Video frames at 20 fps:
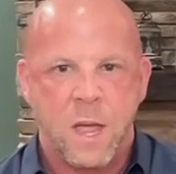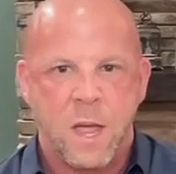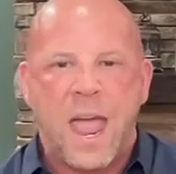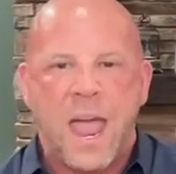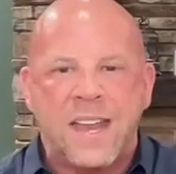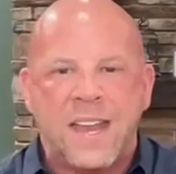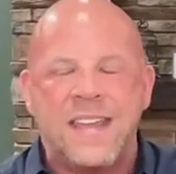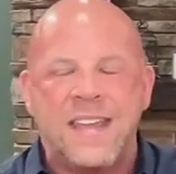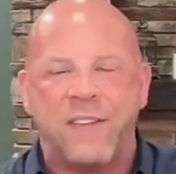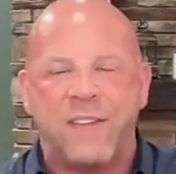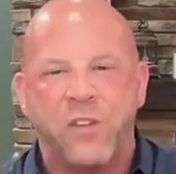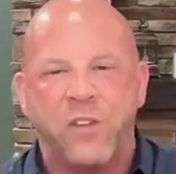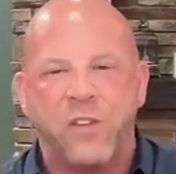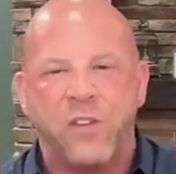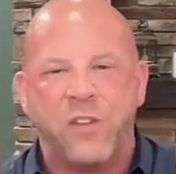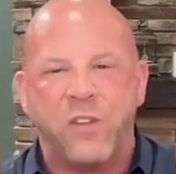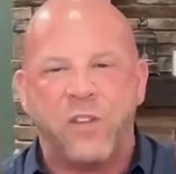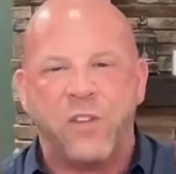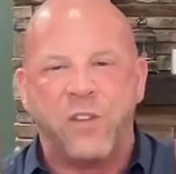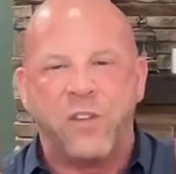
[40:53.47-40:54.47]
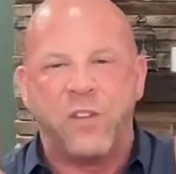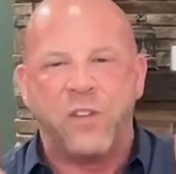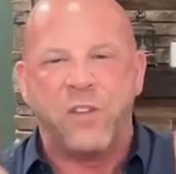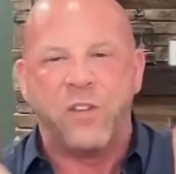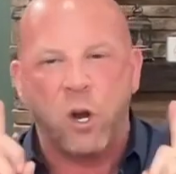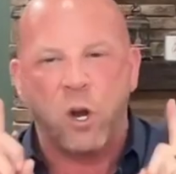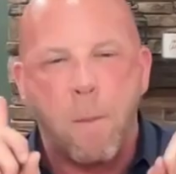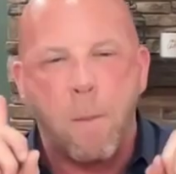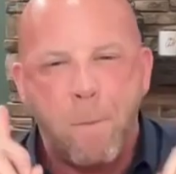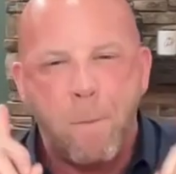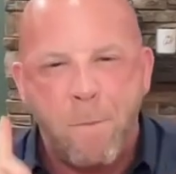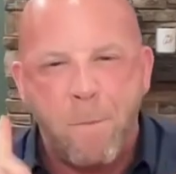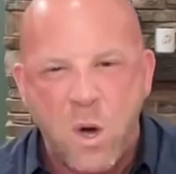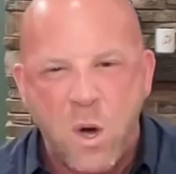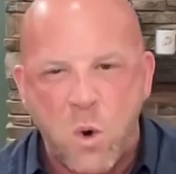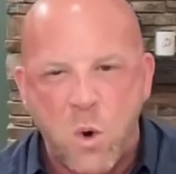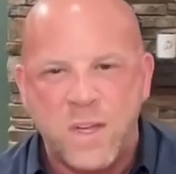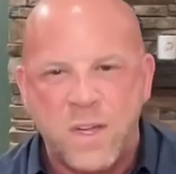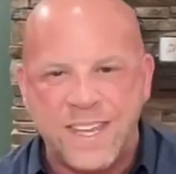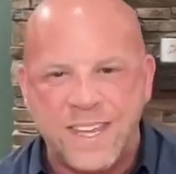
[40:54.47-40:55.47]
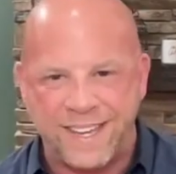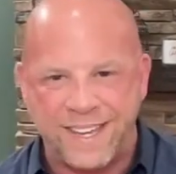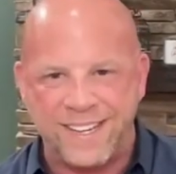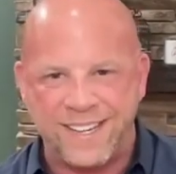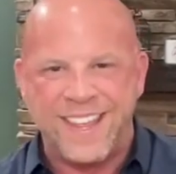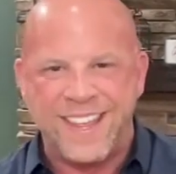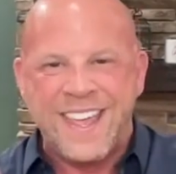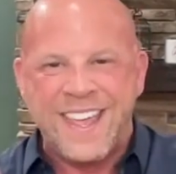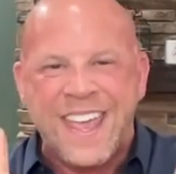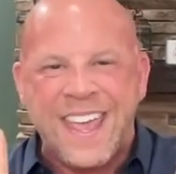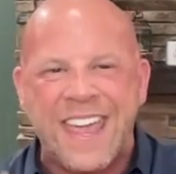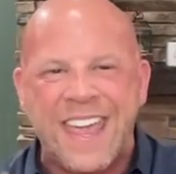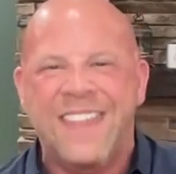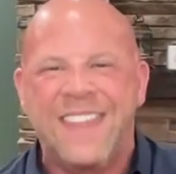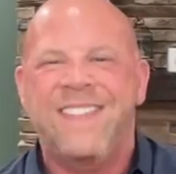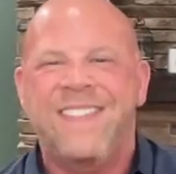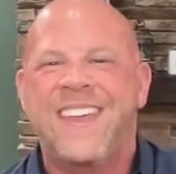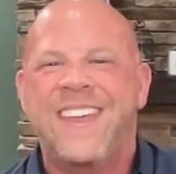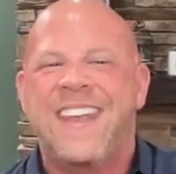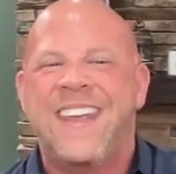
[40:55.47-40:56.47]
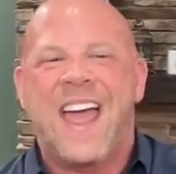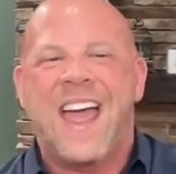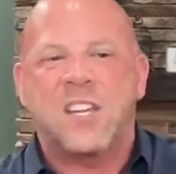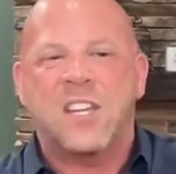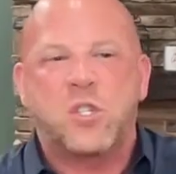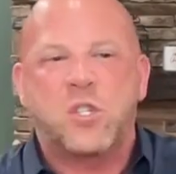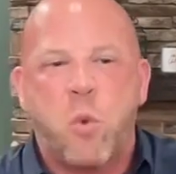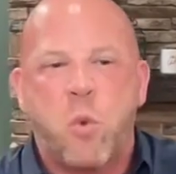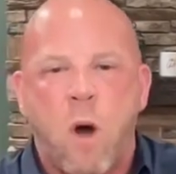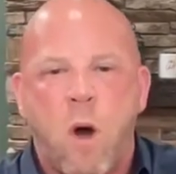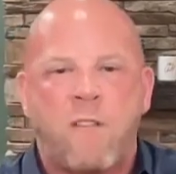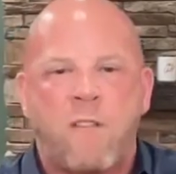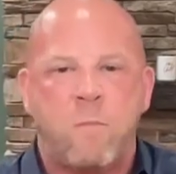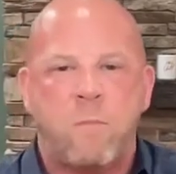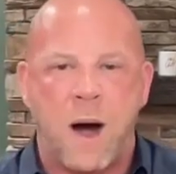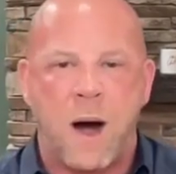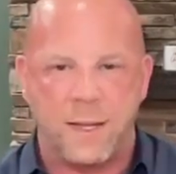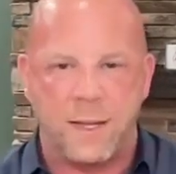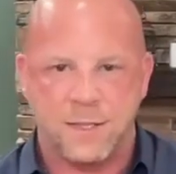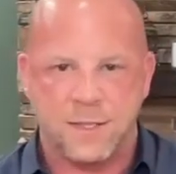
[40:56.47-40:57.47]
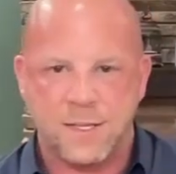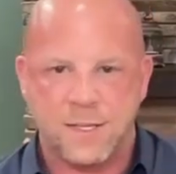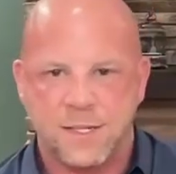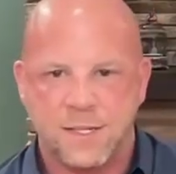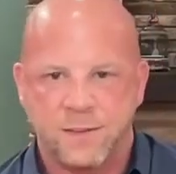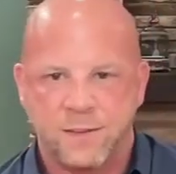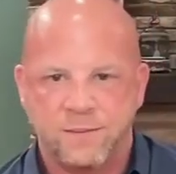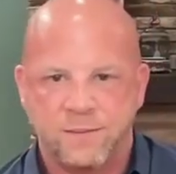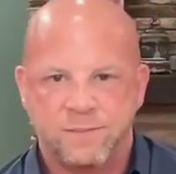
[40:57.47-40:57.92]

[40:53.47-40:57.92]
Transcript: And yet their goal is 1 billion in the next 12 months.